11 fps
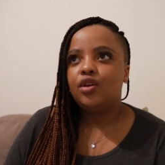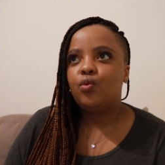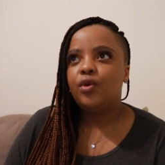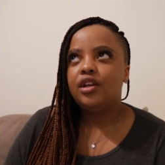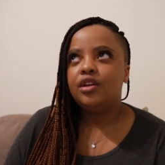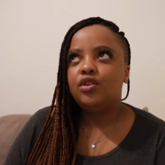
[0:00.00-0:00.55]

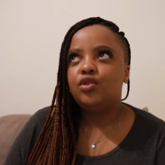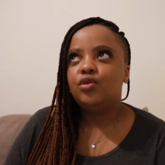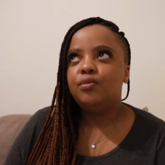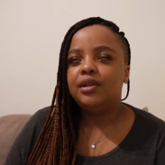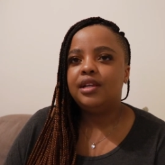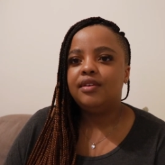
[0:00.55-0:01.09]
when you
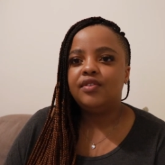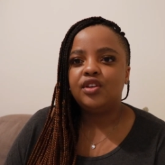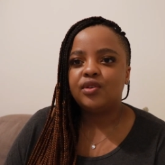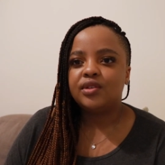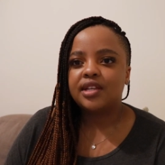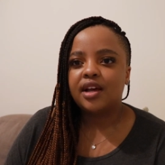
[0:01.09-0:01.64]
believe in
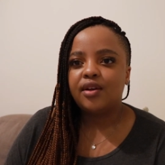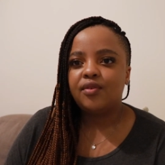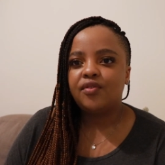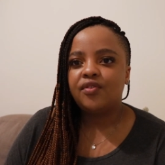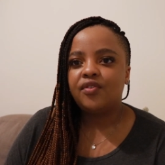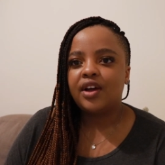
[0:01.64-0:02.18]
yourself
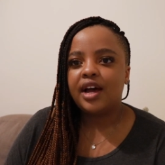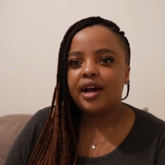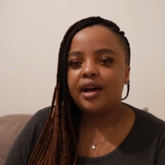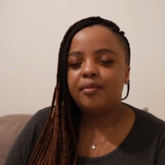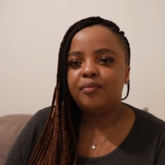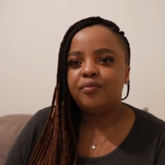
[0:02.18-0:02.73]

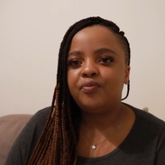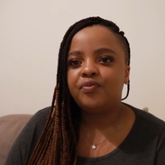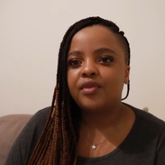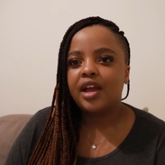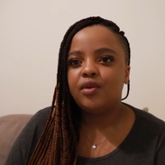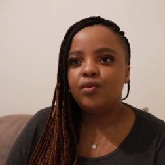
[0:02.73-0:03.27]
um,
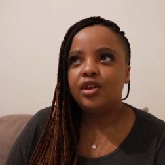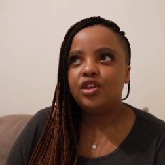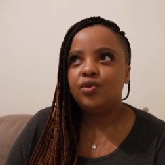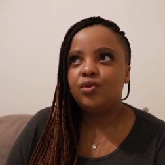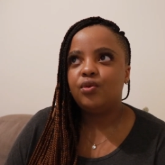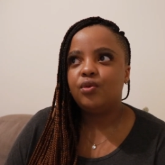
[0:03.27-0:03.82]
and when
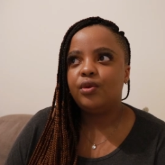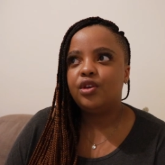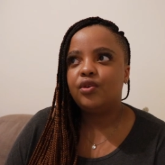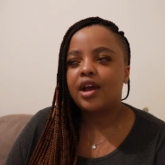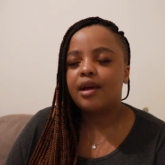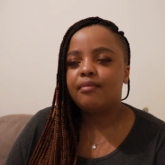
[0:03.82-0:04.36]
you when you
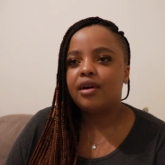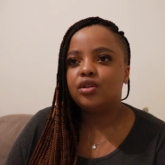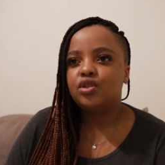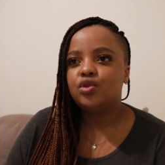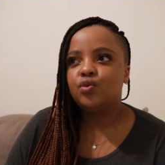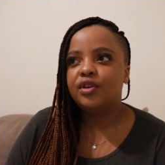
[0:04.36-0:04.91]
come
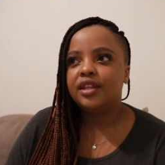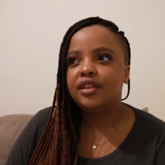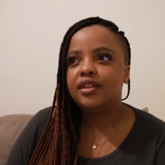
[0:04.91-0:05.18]
out with